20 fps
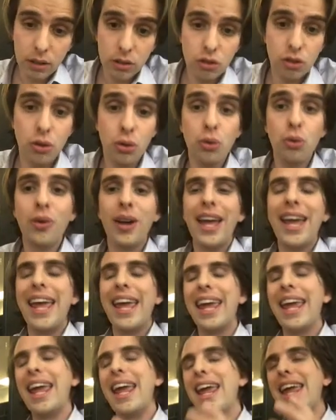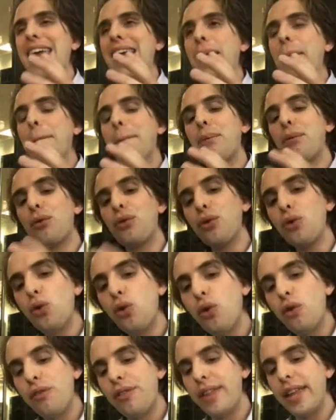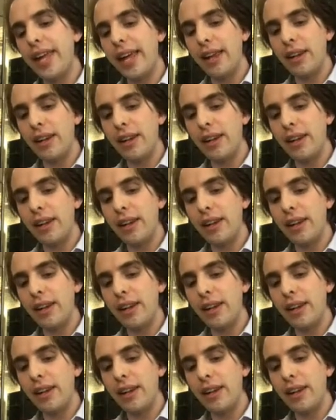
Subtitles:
to improve the